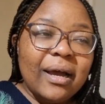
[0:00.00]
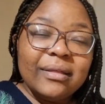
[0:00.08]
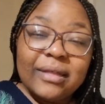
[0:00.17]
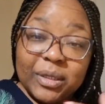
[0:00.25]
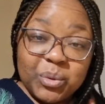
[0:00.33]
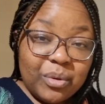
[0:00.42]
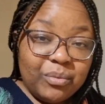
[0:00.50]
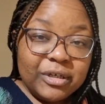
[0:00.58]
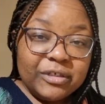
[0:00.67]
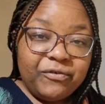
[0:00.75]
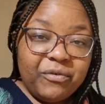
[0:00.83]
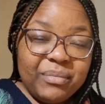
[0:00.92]
That's what
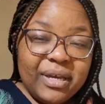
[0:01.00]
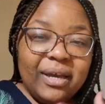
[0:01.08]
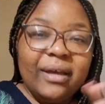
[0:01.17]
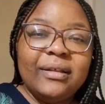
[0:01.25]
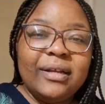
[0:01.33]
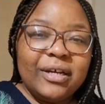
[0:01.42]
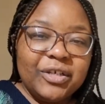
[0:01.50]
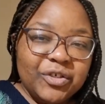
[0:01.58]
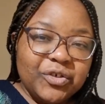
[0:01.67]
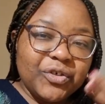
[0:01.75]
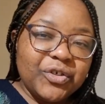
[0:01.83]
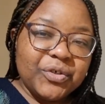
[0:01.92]
works for me. And then I
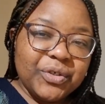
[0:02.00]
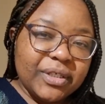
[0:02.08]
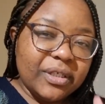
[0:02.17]
introduce